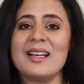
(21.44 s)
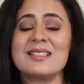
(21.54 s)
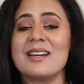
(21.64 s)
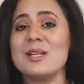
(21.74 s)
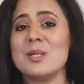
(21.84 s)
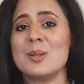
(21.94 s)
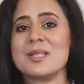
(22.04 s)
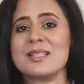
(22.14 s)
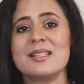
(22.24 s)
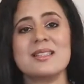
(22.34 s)
I started
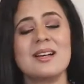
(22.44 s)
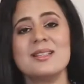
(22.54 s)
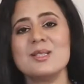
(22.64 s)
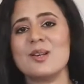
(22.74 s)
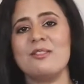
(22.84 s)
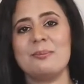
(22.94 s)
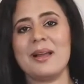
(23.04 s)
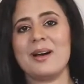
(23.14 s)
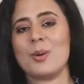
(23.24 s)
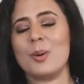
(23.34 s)
noticing tons of
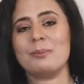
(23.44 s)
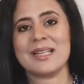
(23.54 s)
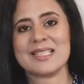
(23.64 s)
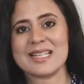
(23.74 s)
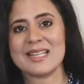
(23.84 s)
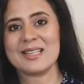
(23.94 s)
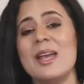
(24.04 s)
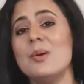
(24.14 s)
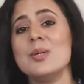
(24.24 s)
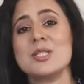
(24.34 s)
plaque on my teeth.
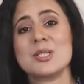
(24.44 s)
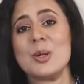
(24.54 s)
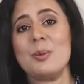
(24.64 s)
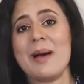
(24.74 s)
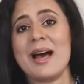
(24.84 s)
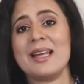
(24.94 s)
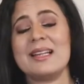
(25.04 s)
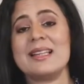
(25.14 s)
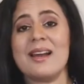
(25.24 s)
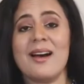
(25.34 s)
It was so
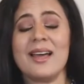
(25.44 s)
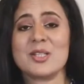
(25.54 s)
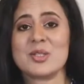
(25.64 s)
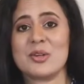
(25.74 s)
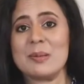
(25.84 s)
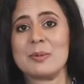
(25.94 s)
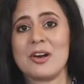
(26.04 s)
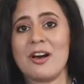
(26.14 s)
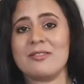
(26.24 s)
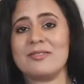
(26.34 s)
bad that I had to scrape
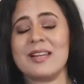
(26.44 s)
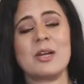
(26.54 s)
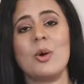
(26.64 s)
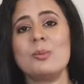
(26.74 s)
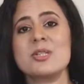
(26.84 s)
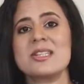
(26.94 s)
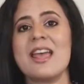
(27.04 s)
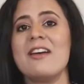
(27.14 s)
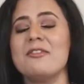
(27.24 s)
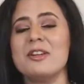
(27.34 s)
it off. Like almost
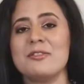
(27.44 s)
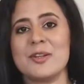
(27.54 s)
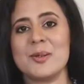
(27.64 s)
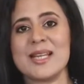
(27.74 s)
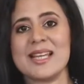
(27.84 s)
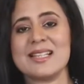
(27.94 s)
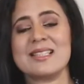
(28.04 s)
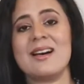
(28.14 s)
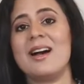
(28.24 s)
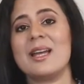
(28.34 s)
every few
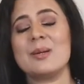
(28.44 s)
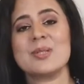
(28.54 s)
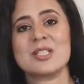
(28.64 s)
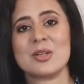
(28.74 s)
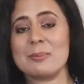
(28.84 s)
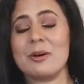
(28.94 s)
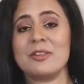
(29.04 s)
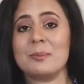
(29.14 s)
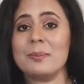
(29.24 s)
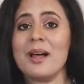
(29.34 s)
days, I would scrape
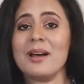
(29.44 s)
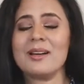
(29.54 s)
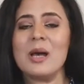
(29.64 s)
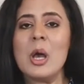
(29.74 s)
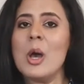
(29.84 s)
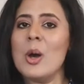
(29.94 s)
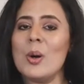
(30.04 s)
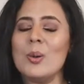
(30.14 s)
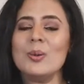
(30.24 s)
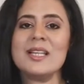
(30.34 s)
off the plaque
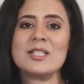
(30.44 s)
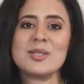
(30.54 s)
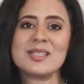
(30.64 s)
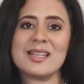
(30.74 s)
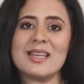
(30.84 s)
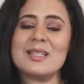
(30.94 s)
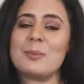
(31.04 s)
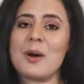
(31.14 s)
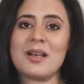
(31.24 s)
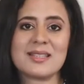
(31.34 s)
only to see it
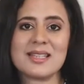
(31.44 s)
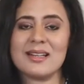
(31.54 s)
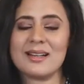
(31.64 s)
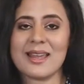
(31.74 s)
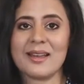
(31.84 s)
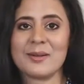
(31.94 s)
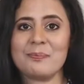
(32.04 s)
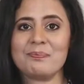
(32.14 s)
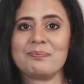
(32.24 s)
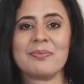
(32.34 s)
depositing again.